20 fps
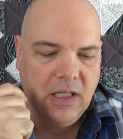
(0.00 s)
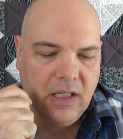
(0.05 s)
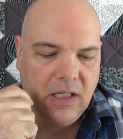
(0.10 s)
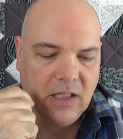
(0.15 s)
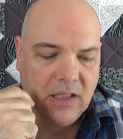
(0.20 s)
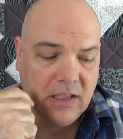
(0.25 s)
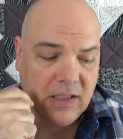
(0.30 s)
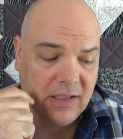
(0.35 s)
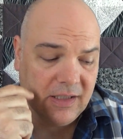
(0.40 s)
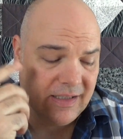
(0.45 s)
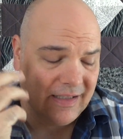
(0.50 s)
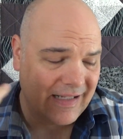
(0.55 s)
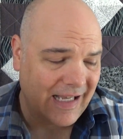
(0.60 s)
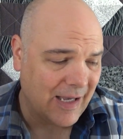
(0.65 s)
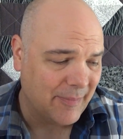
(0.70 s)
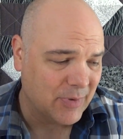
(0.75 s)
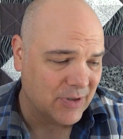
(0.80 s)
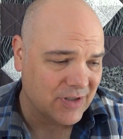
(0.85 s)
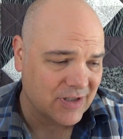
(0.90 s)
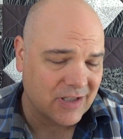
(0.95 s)
It
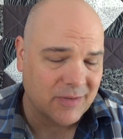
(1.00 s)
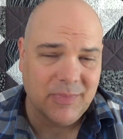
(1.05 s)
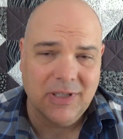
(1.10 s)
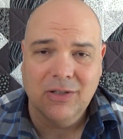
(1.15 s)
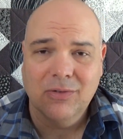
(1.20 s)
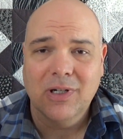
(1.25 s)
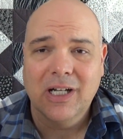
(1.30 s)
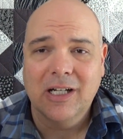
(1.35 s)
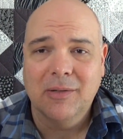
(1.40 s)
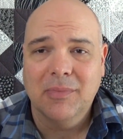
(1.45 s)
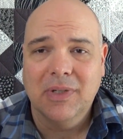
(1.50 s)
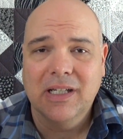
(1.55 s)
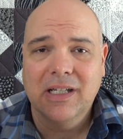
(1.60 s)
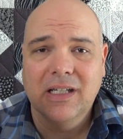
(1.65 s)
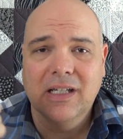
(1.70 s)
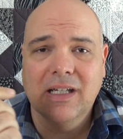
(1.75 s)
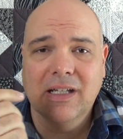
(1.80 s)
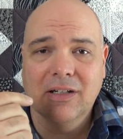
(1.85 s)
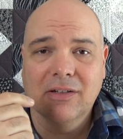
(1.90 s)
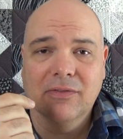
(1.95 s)
happens to be right at my
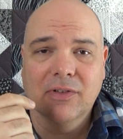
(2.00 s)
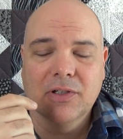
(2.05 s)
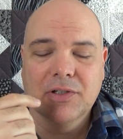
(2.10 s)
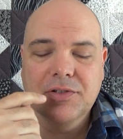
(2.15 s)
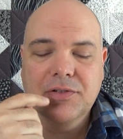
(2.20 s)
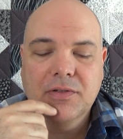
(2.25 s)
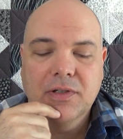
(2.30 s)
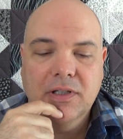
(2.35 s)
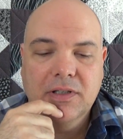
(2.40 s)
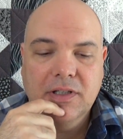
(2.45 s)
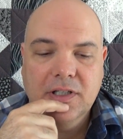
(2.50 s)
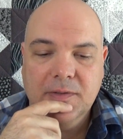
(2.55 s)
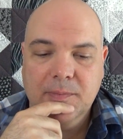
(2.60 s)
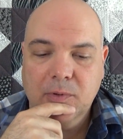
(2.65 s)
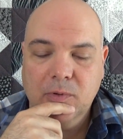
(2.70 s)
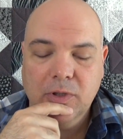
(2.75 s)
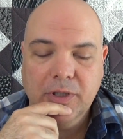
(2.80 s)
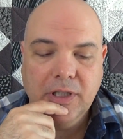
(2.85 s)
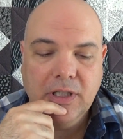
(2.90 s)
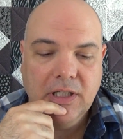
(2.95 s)
anniversary at this
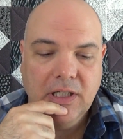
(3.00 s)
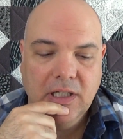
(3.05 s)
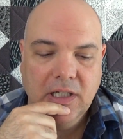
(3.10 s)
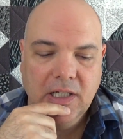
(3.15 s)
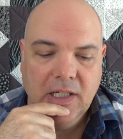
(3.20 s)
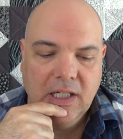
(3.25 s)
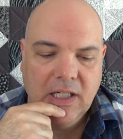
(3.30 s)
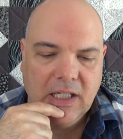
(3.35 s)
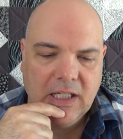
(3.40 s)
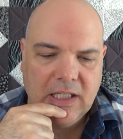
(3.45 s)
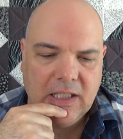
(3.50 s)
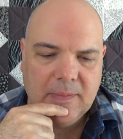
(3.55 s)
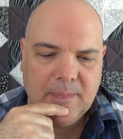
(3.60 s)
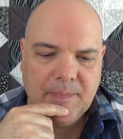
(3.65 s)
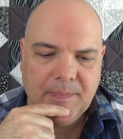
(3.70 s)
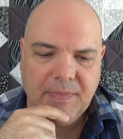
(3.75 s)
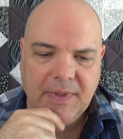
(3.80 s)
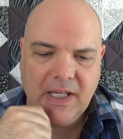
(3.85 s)
point. I